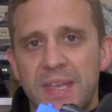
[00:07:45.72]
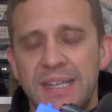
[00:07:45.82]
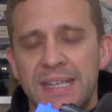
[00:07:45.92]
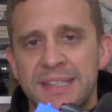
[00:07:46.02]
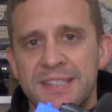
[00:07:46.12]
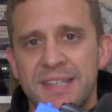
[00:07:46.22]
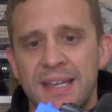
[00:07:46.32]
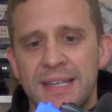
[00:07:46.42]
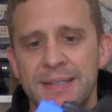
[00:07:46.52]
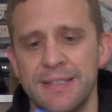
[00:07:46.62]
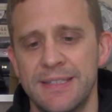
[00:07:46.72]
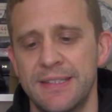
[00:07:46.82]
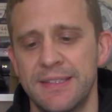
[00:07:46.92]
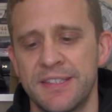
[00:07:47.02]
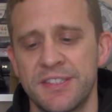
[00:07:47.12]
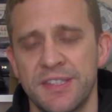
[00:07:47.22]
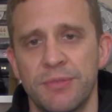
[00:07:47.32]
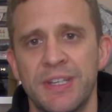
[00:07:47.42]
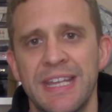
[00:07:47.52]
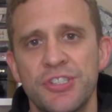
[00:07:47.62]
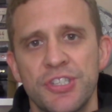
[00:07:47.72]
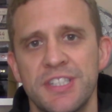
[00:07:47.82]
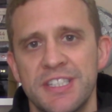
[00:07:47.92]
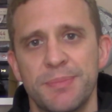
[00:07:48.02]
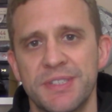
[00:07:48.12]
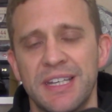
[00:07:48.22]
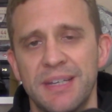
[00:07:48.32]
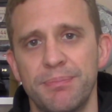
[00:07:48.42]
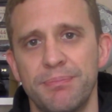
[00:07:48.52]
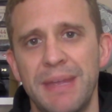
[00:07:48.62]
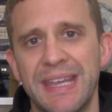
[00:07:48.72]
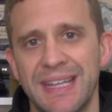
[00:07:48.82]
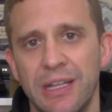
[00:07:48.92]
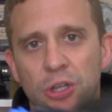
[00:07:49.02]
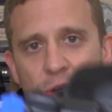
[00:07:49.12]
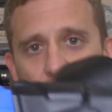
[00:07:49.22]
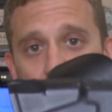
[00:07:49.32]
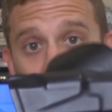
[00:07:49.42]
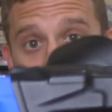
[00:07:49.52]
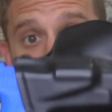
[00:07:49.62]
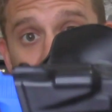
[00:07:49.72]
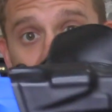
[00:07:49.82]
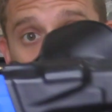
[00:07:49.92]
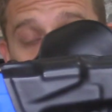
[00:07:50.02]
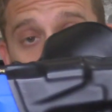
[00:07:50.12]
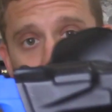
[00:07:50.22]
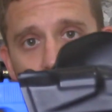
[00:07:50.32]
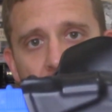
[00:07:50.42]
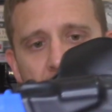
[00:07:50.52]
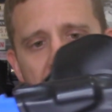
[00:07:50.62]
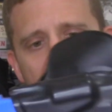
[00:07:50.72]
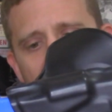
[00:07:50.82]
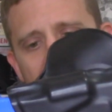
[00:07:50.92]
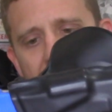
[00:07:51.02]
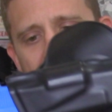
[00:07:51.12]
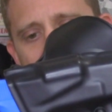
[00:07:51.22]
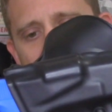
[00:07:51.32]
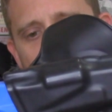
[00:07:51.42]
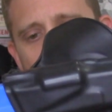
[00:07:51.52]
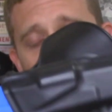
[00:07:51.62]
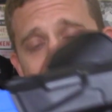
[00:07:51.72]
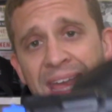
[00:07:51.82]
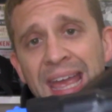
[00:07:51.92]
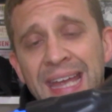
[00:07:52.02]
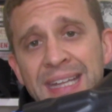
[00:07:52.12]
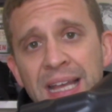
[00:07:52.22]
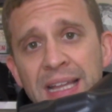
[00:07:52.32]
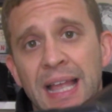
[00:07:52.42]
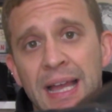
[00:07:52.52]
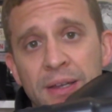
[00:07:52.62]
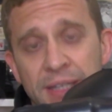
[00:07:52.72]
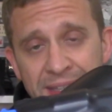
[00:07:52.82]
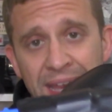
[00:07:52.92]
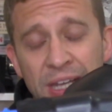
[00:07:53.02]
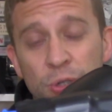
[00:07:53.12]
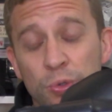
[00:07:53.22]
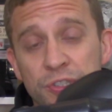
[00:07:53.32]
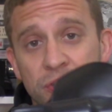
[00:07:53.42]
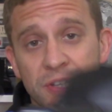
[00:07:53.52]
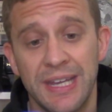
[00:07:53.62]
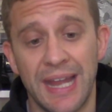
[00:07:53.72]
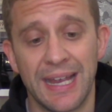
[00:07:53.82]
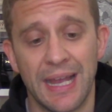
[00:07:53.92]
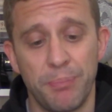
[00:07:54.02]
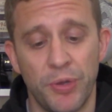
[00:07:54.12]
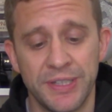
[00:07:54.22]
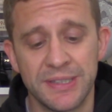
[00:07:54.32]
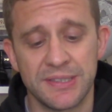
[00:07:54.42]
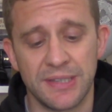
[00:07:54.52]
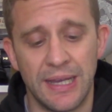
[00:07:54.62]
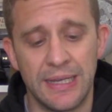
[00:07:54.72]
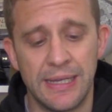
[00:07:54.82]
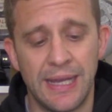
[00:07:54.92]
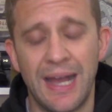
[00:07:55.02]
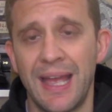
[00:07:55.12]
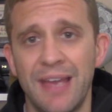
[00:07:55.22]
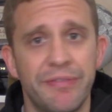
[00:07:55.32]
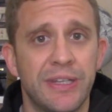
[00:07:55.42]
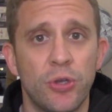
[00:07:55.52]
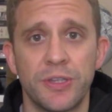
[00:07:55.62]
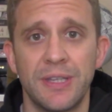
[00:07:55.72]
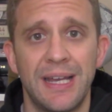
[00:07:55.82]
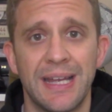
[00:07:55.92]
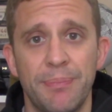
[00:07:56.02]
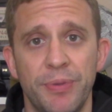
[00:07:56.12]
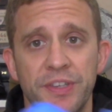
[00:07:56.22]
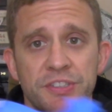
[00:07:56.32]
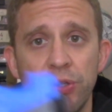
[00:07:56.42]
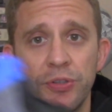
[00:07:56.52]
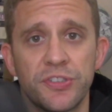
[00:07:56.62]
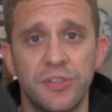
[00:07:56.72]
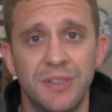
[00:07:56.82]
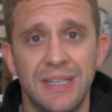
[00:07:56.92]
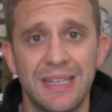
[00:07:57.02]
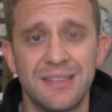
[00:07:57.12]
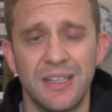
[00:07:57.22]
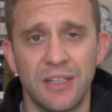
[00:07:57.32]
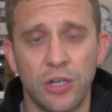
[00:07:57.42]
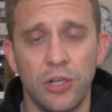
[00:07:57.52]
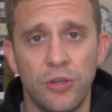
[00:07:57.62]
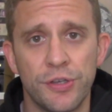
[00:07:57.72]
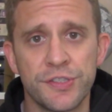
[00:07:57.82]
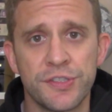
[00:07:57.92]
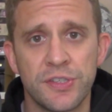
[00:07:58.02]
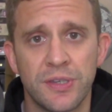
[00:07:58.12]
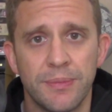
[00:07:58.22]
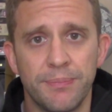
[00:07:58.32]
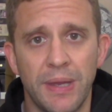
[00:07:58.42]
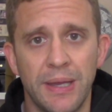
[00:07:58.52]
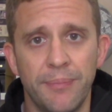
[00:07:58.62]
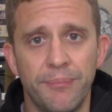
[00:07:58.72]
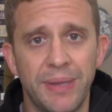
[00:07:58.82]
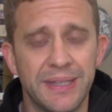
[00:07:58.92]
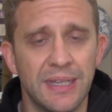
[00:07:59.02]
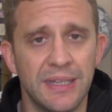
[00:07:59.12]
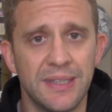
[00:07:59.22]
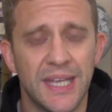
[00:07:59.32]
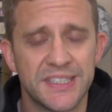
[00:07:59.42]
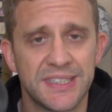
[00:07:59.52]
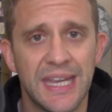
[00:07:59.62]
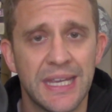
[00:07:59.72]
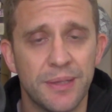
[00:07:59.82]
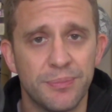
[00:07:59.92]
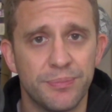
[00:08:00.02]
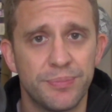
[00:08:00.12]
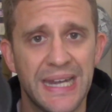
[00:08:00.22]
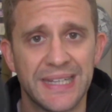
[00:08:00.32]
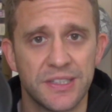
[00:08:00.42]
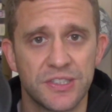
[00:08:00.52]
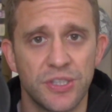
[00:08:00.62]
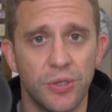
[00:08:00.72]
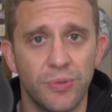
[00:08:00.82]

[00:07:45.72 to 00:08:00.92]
this retention system is going to make that a lot harder for them to do. It can cause you to get hung up on it. I haven't gotten hung up on this holster yet in a class, but it does take practice. So